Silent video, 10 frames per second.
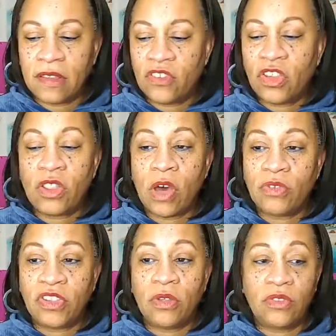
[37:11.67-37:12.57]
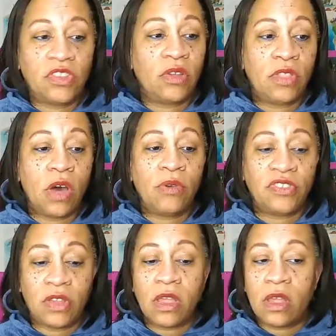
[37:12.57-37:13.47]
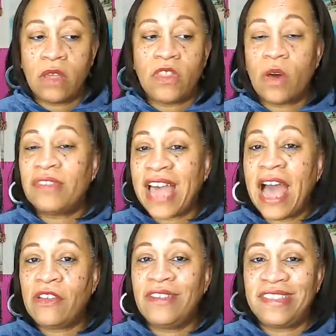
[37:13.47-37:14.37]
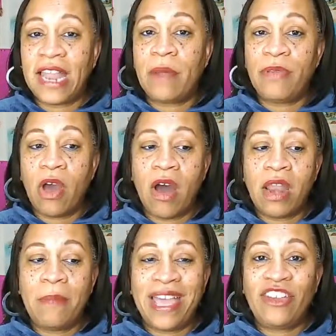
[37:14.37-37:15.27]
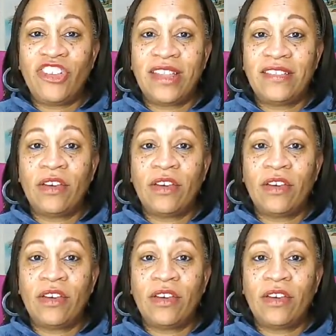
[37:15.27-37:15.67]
So those are how you set up your automations.